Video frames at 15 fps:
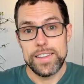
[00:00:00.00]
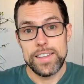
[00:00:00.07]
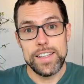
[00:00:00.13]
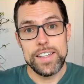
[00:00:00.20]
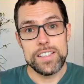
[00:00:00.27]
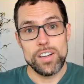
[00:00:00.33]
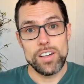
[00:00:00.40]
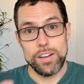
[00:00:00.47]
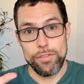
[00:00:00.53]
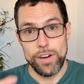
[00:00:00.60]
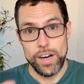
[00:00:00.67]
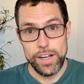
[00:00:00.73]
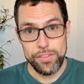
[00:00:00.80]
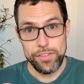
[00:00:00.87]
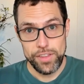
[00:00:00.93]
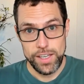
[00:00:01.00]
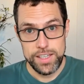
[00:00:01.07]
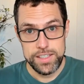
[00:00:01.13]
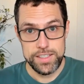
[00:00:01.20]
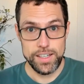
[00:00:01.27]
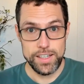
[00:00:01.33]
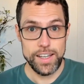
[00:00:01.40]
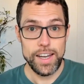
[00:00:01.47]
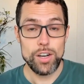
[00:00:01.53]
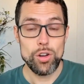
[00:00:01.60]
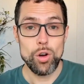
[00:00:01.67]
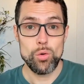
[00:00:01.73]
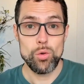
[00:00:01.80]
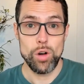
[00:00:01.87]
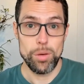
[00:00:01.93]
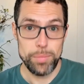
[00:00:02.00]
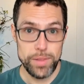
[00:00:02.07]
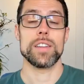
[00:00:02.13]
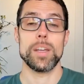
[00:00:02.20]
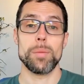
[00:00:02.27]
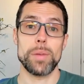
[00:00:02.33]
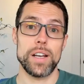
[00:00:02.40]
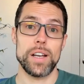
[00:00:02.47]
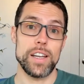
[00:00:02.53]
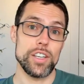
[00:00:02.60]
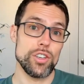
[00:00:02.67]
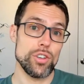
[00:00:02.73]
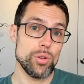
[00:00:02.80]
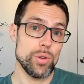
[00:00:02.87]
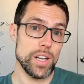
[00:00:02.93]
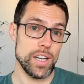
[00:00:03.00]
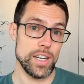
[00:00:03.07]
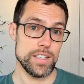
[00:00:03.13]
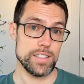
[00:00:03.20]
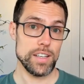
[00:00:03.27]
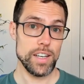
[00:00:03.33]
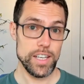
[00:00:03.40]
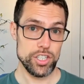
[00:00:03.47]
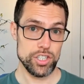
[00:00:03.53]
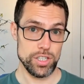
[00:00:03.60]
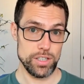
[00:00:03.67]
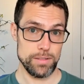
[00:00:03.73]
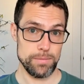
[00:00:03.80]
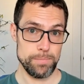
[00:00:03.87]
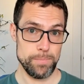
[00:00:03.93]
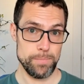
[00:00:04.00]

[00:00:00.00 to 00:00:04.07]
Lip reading: these are the 5 things that can go wrong typically during an installation.